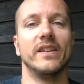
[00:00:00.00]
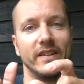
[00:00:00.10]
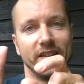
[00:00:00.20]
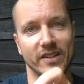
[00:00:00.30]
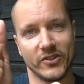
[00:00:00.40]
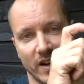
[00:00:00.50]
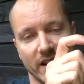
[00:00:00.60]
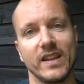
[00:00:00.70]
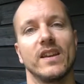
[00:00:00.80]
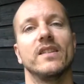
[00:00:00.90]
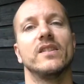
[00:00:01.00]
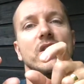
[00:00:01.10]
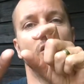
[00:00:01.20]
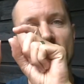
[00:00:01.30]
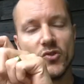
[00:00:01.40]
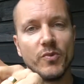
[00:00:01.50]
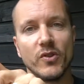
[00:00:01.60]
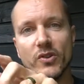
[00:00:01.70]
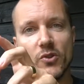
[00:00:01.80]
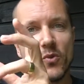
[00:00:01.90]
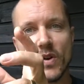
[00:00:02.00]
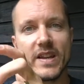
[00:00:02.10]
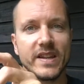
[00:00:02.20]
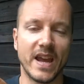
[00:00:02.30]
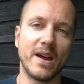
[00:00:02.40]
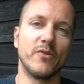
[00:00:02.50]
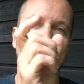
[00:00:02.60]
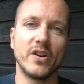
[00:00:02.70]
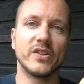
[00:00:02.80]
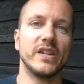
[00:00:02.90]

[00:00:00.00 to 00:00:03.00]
and then there's a link, and super great cameras,